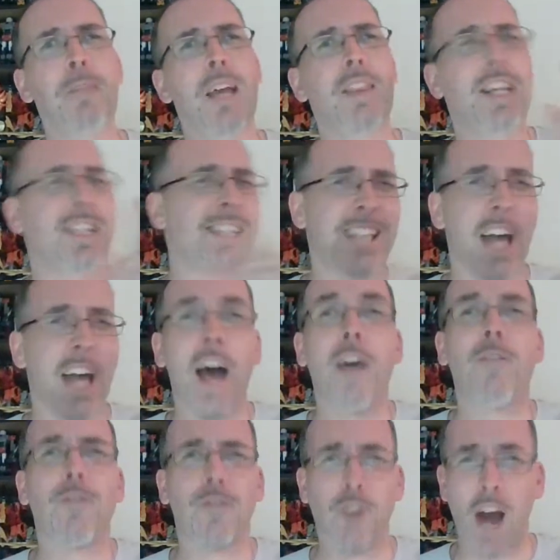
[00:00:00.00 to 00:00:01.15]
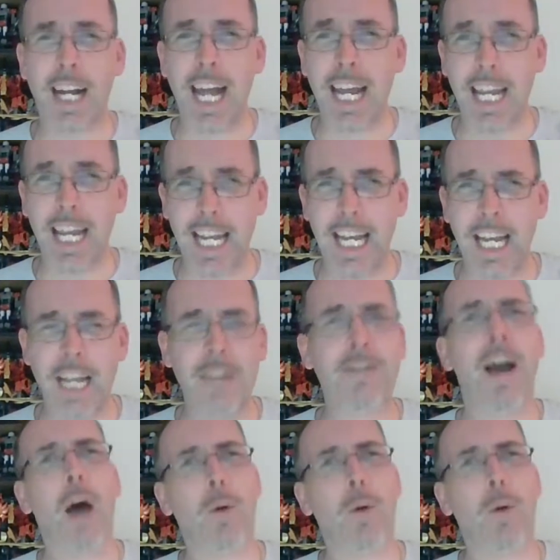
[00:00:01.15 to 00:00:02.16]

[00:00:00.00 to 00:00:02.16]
This is the Friday Eve.